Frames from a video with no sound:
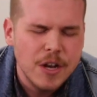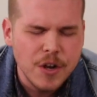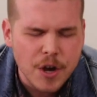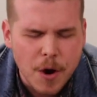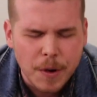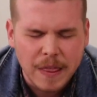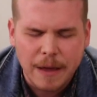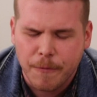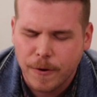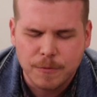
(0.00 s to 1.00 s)
knowing
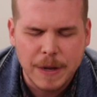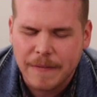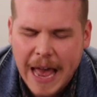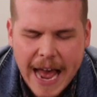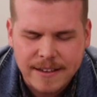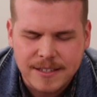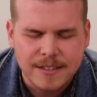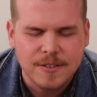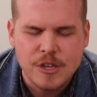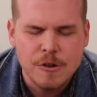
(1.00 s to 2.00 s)
that first we have
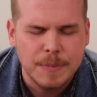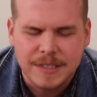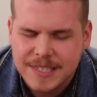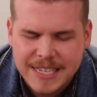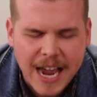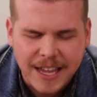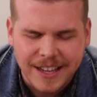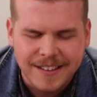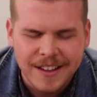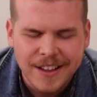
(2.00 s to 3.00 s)
access to you, but
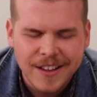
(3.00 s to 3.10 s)
second,